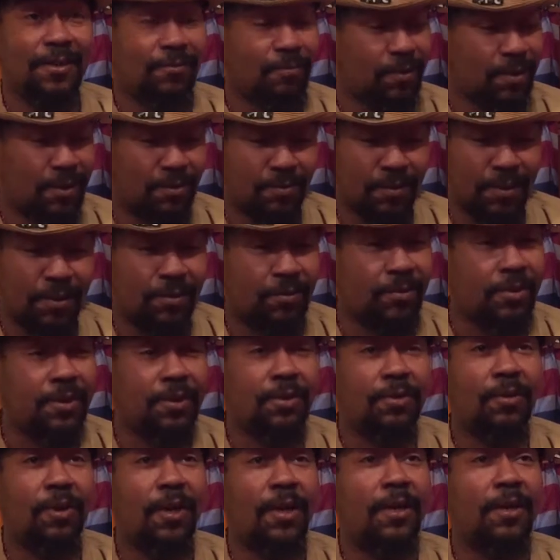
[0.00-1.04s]
We
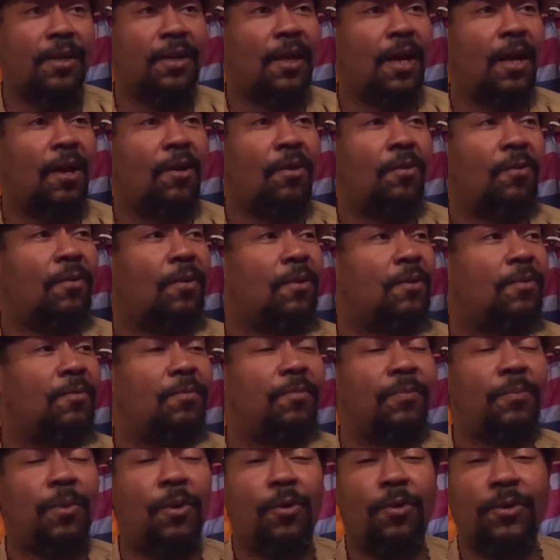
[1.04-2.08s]
straight. I don't want
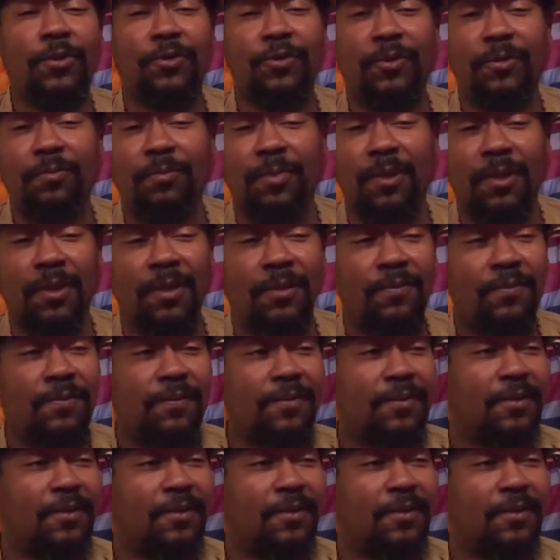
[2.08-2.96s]
poetry, beef.